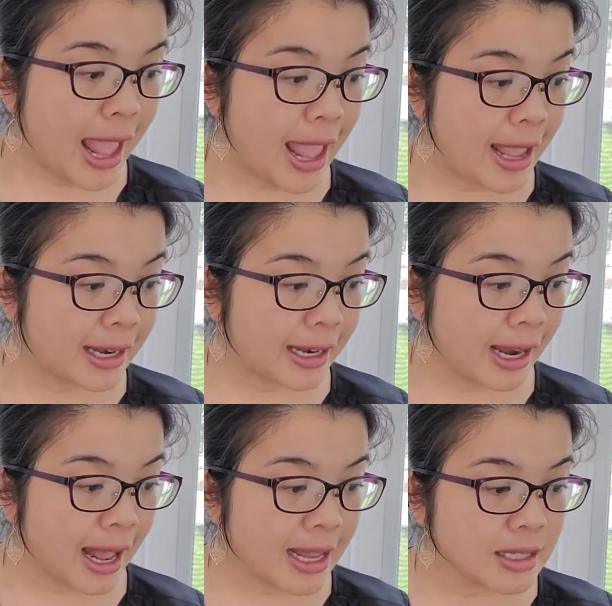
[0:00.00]
and it
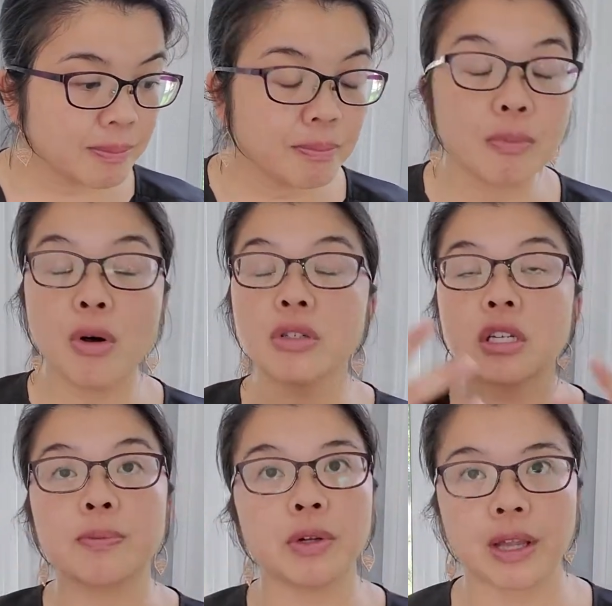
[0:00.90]
has
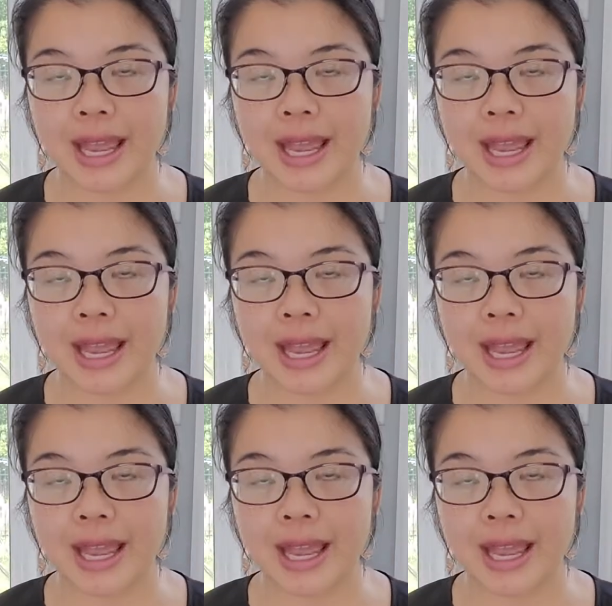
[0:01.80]
multiple